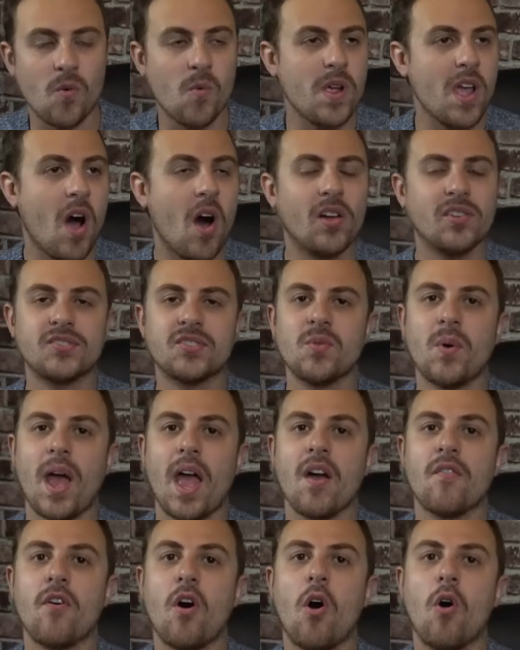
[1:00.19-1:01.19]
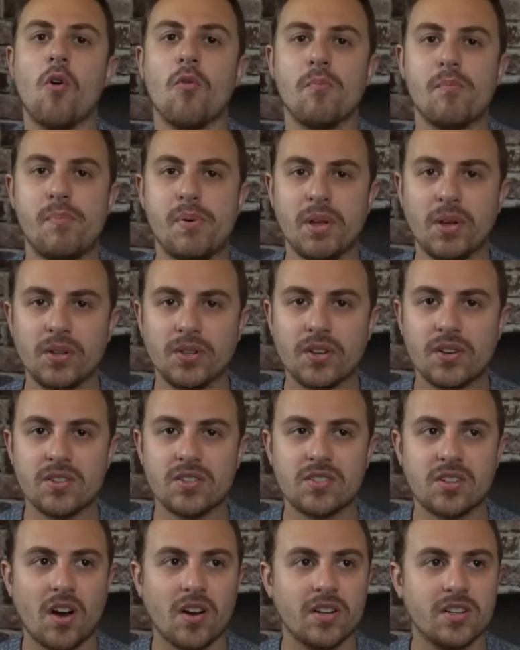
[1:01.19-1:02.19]
we also have home
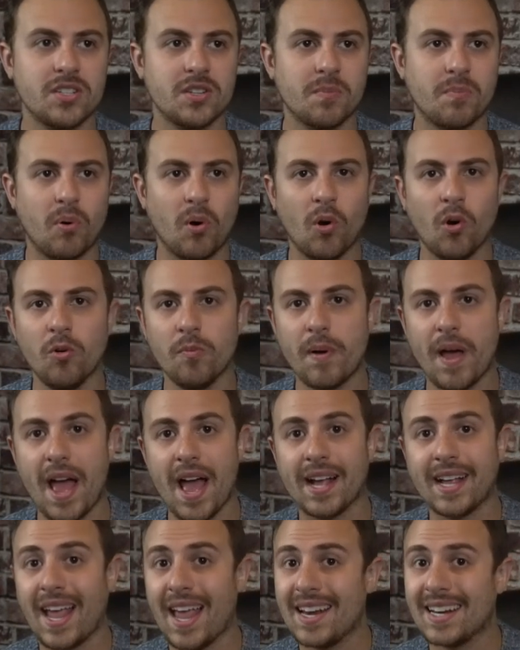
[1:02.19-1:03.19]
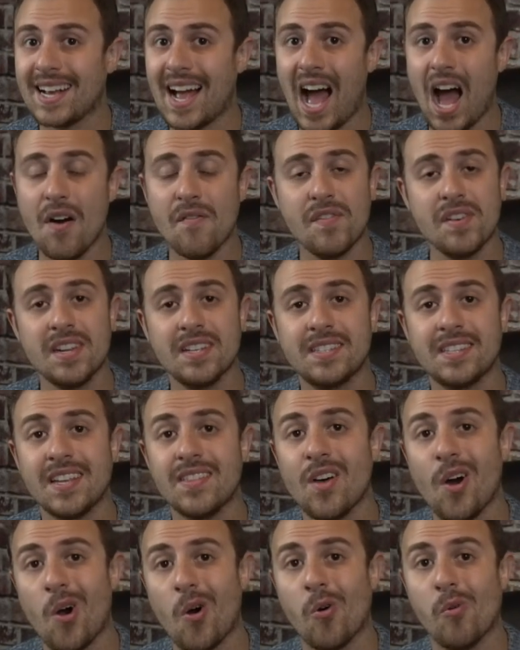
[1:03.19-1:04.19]
builders starting to pull back, and confidence in
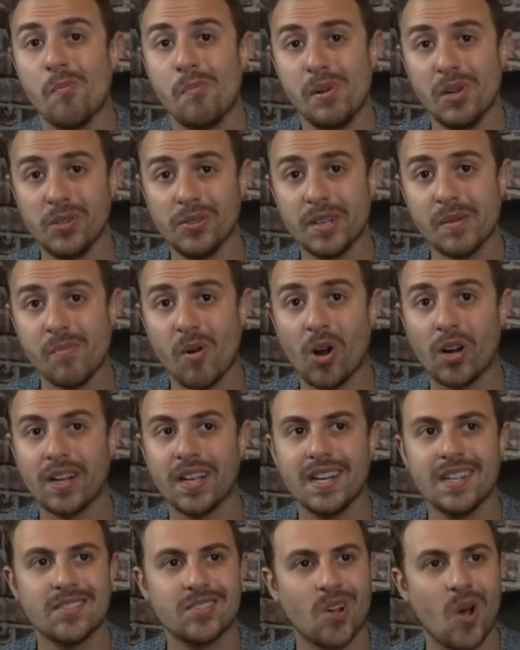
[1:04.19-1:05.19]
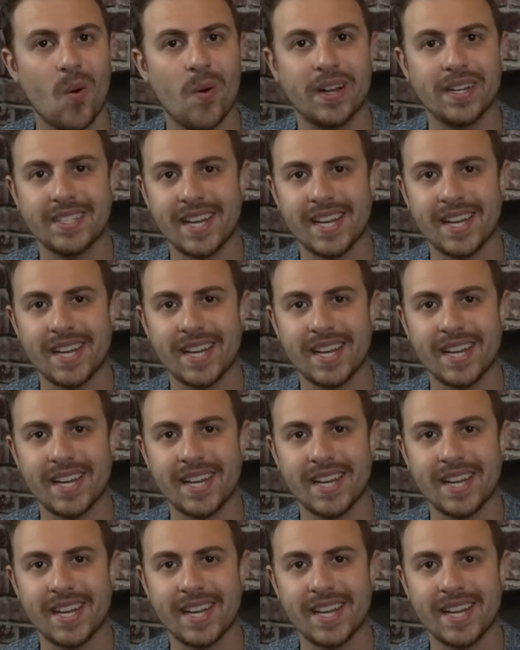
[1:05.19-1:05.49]
the home building market is going